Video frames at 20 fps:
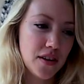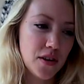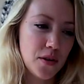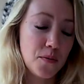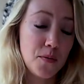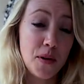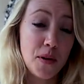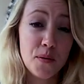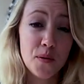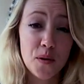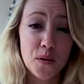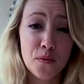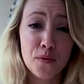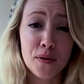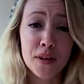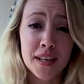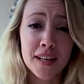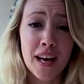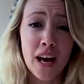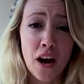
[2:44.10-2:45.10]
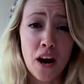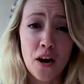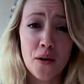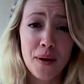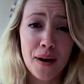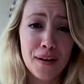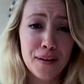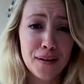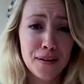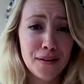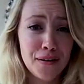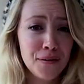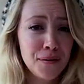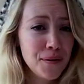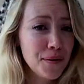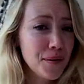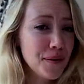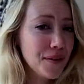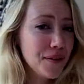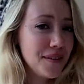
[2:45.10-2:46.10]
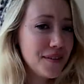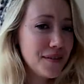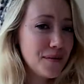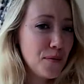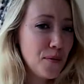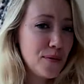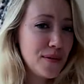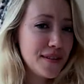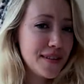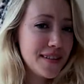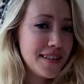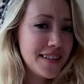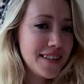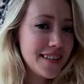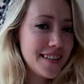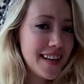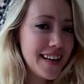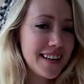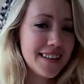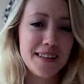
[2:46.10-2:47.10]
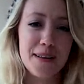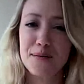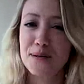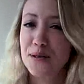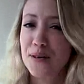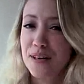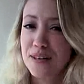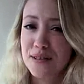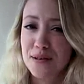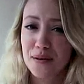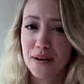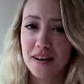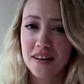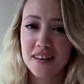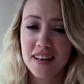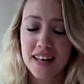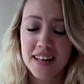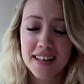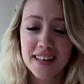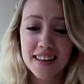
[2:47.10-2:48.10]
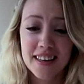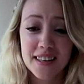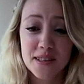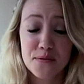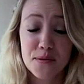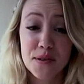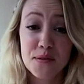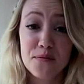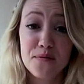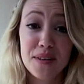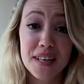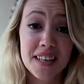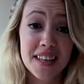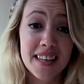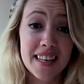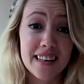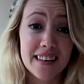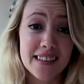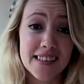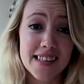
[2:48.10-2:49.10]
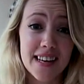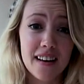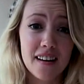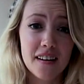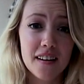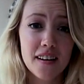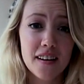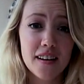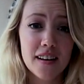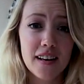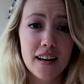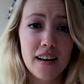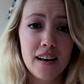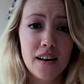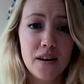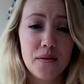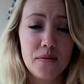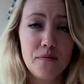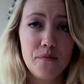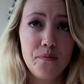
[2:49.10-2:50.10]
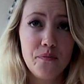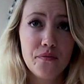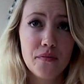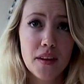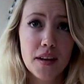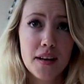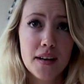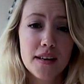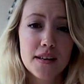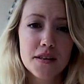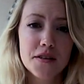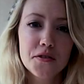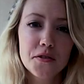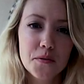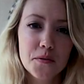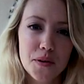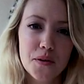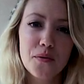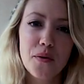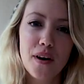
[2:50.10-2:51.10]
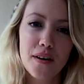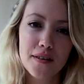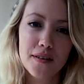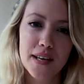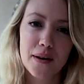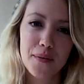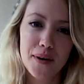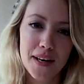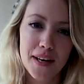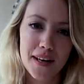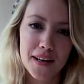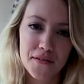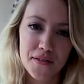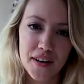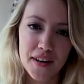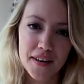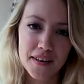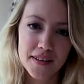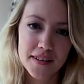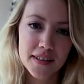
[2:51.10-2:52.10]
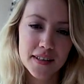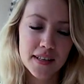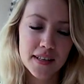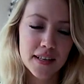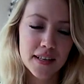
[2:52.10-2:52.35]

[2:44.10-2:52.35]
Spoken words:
the people that really care about you will just accept you as you are. I think that's one of the big things that took me a while to get my head around.